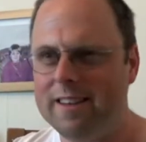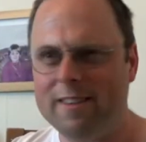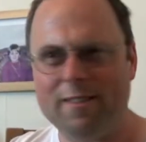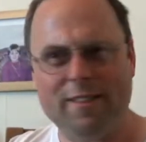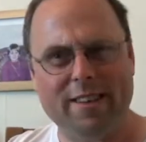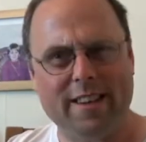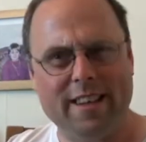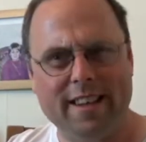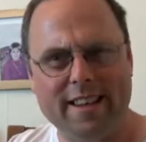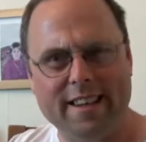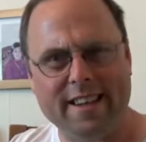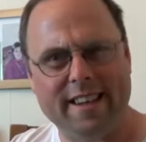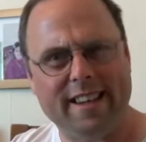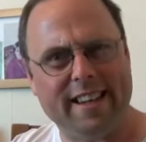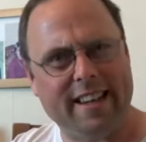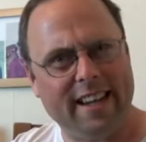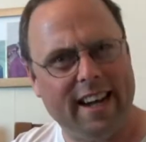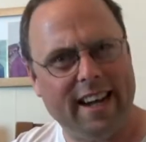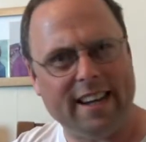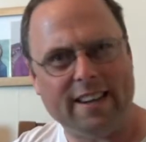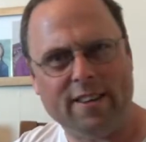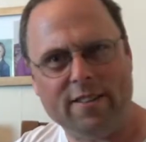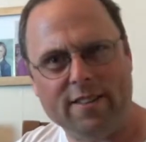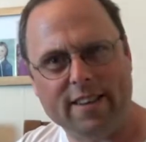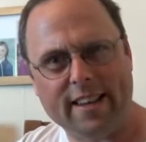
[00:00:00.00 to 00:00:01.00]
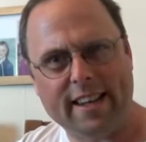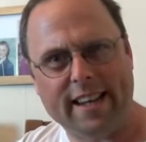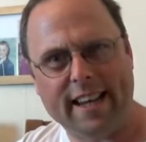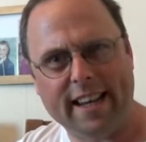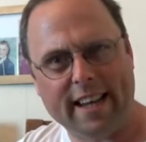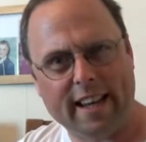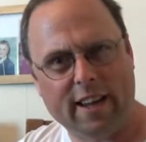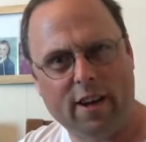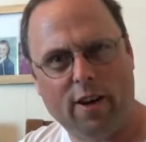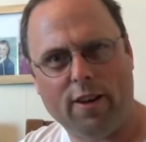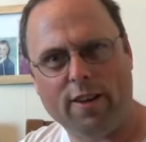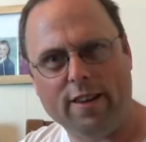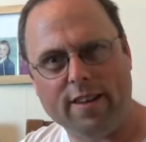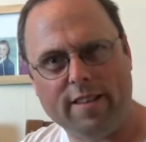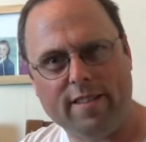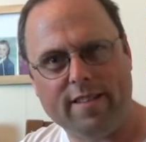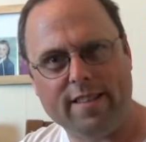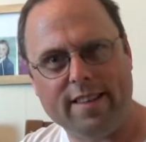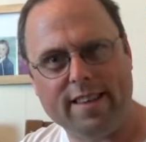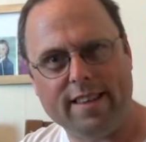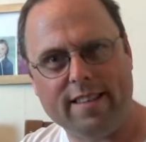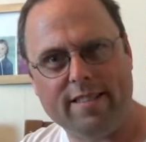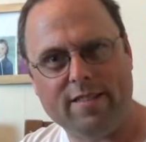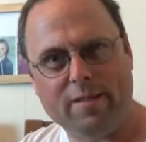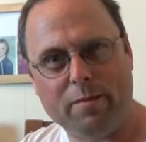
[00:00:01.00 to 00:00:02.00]
I know the college
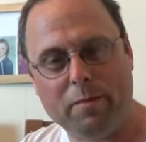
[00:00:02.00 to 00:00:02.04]
years,